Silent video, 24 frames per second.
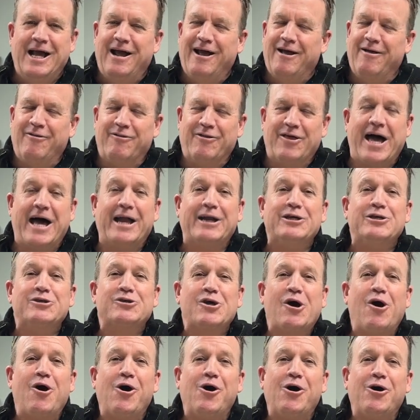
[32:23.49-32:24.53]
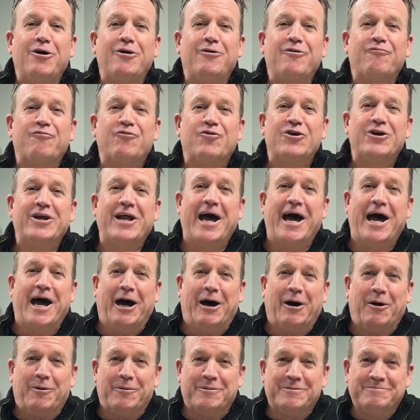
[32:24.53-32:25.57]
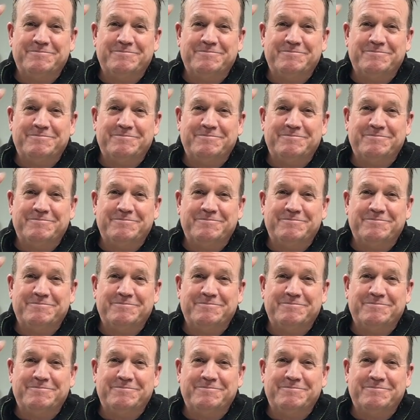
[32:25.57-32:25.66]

And that is all for now.